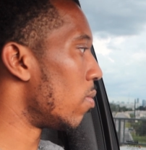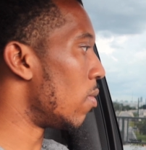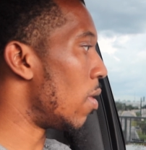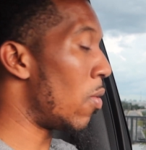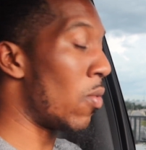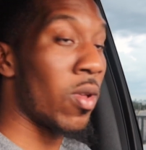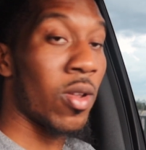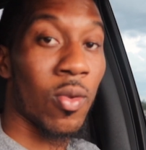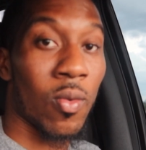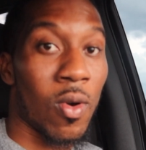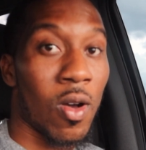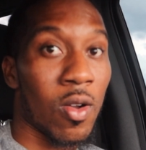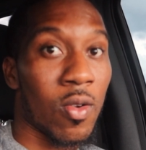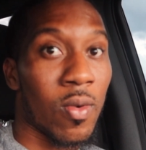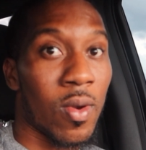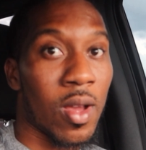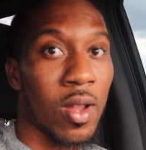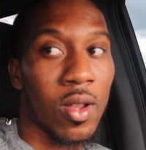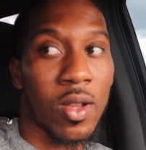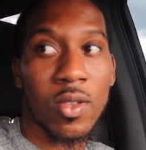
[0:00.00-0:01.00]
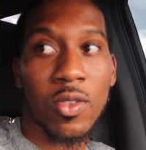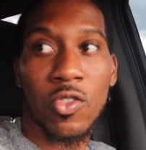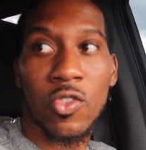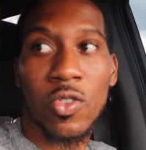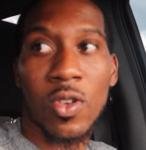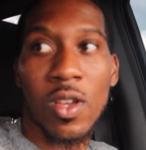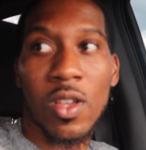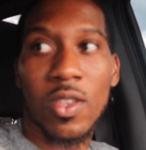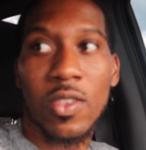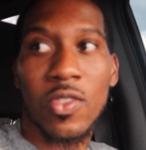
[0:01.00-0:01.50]
wanted to walk around the
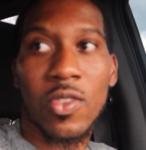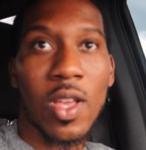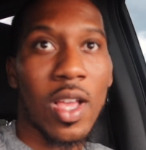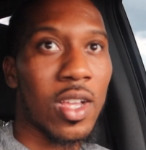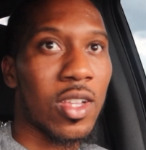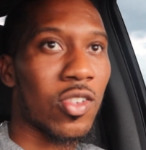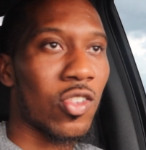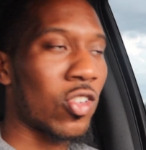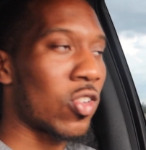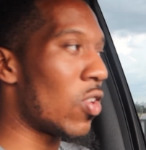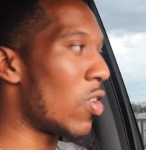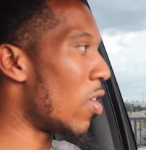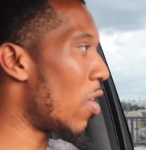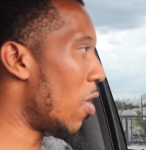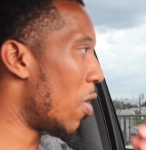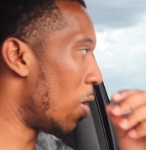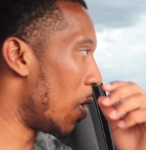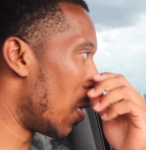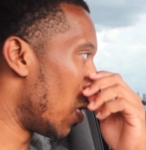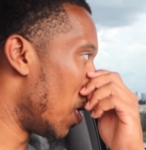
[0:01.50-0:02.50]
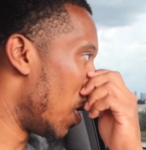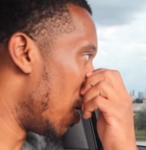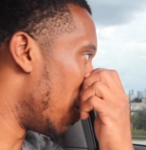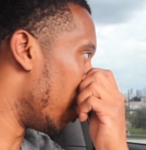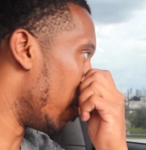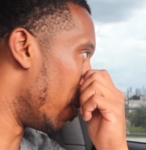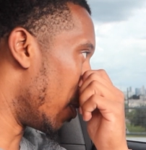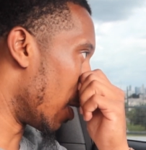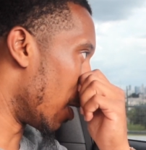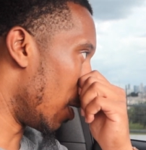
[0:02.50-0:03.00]
truck so I could show y'all.
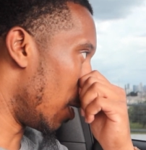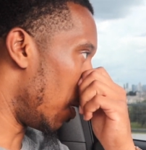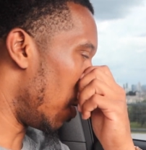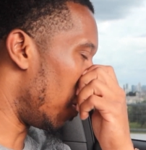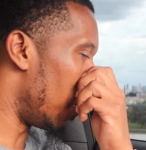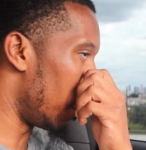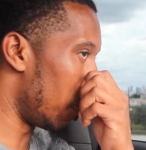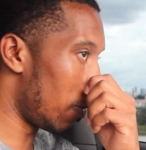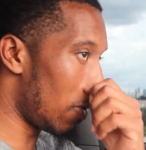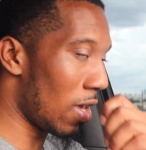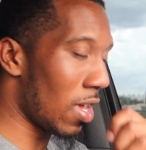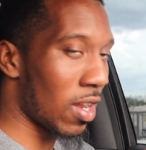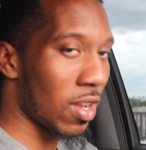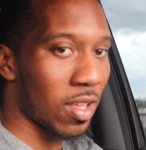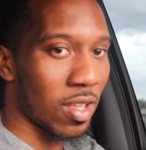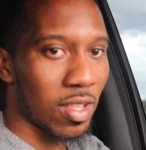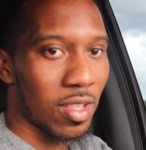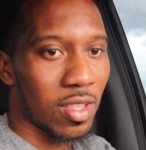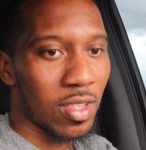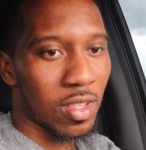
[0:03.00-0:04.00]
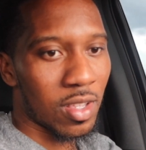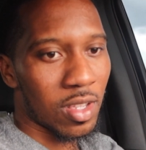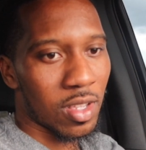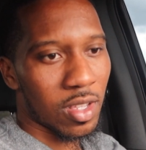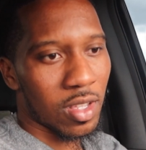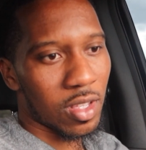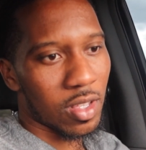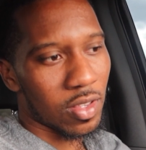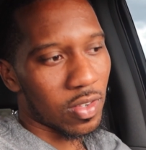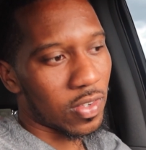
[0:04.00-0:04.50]
But yeah,
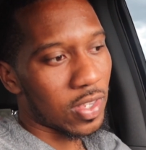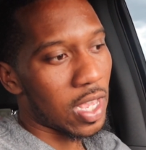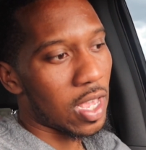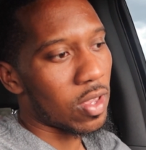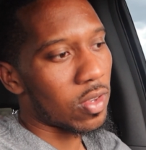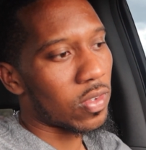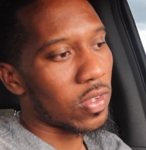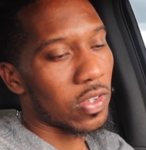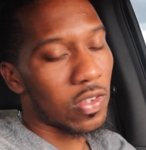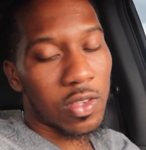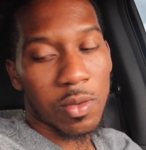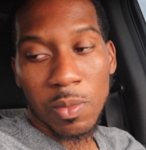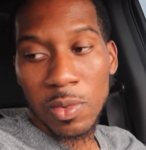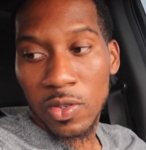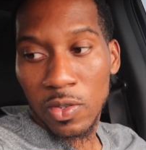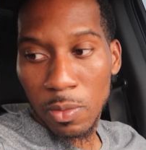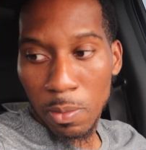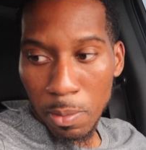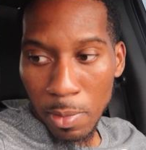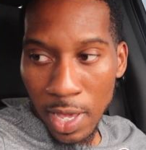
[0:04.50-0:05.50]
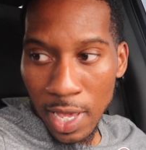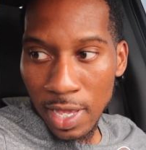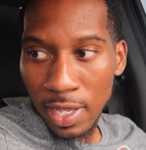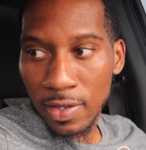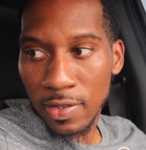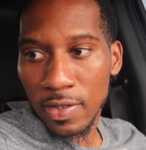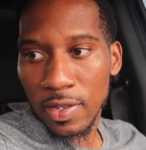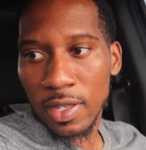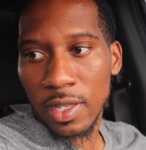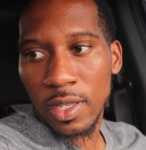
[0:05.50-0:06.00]
the sound system is
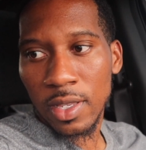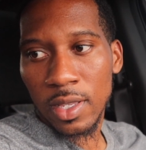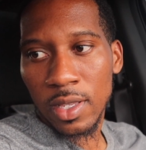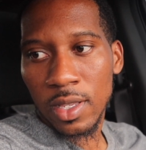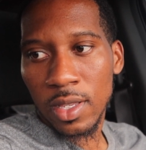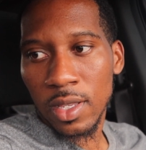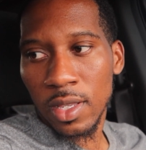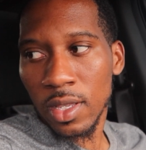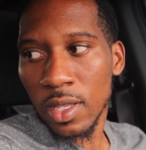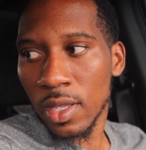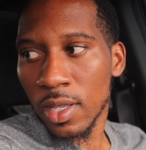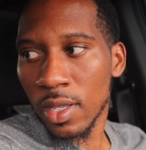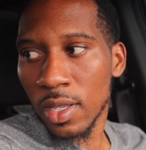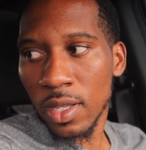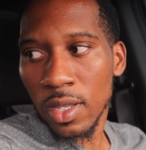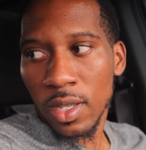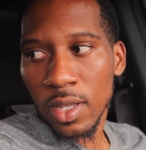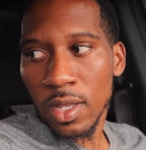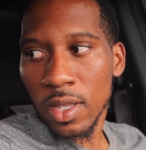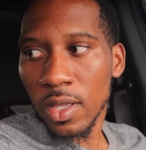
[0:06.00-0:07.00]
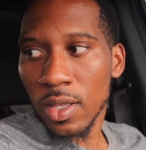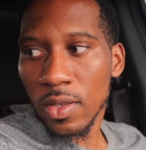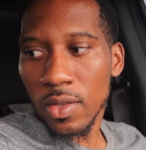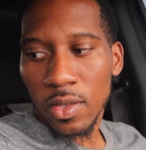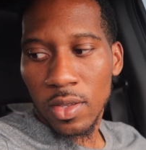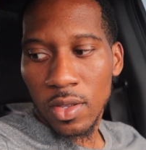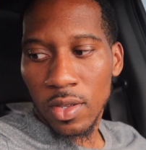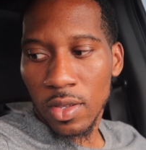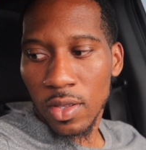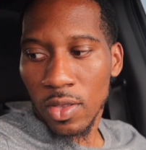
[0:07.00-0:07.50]
amazing.
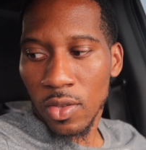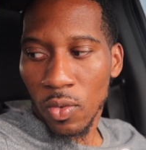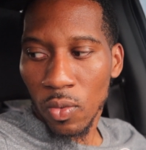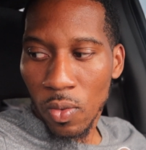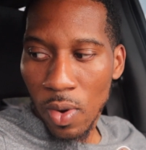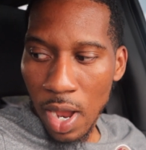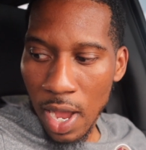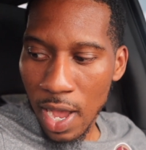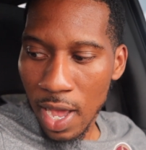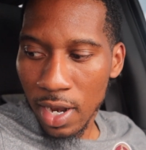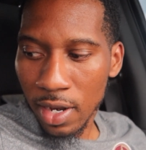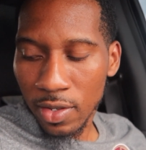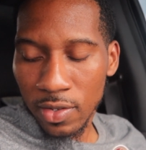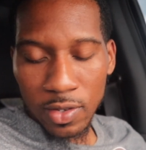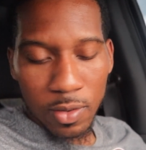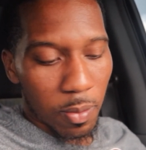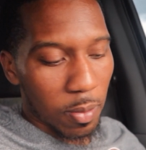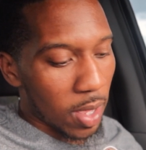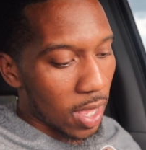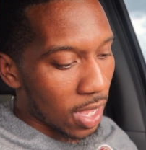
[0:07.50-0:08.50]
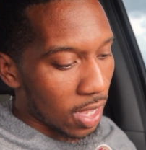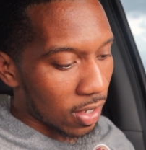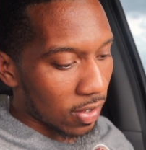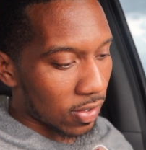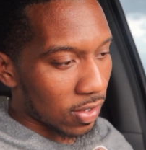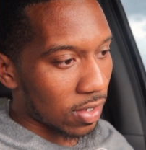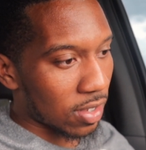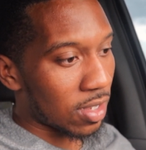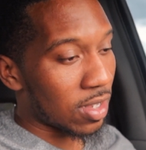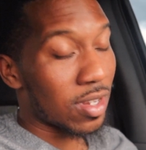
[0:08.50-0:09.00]
The ride is
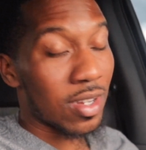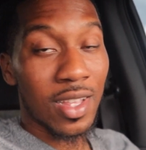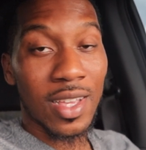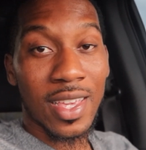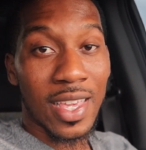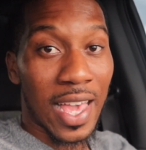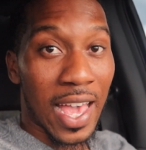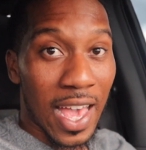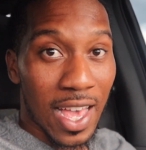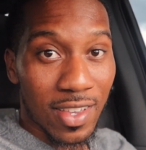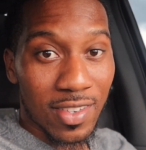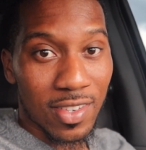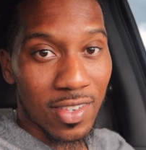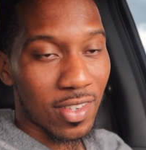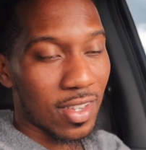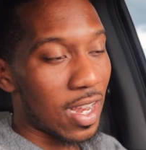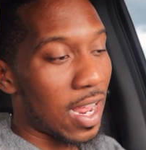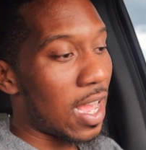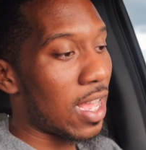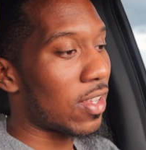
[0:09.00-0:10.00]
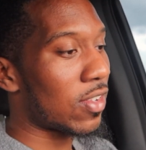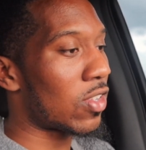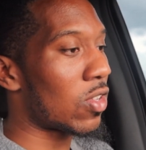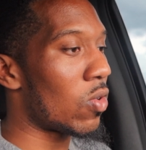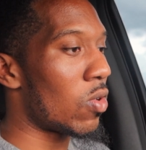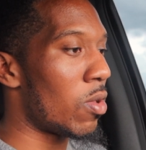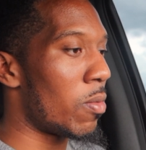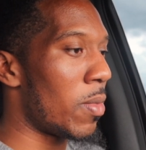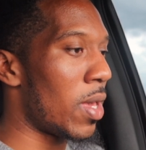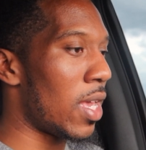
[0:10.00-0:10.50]
amazing. The gas is not so
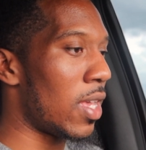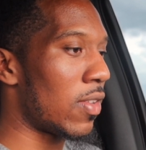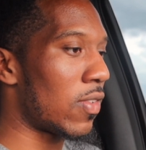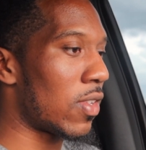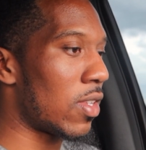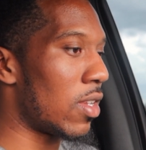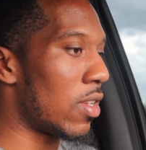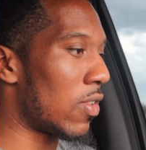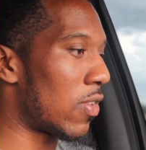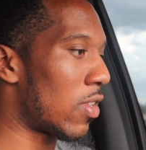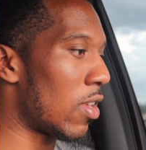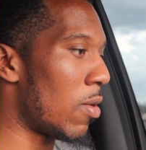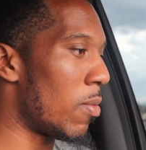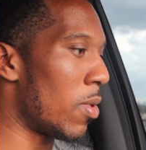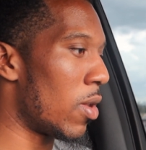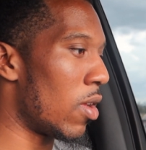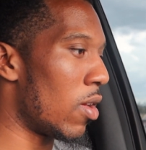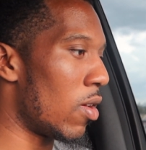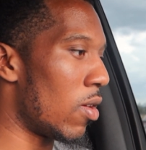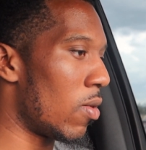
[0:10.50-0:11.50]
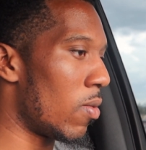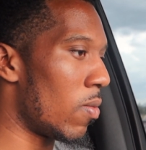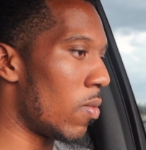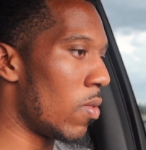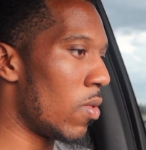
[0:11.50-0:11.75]
amazing, to sum it up.